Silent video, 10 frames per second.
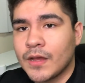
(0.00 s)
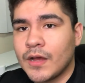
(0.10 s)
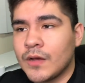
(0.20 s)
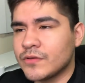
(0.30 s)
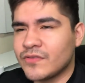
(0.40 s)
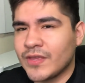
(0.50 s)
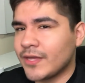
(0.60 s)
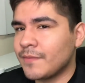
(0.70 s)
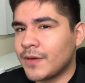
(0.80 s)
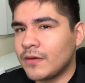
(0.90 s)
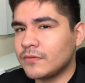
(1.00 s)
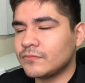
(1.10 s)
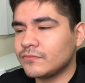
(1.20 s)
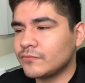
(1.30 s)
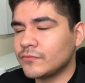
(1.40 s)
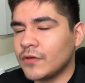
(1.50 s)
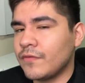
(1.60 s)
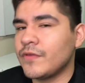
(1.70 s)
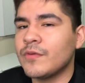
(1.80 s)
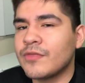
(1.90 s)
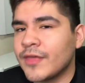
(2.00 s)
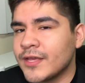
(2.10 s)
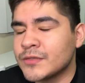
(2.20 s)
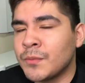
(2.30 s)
I was thinking about a few things,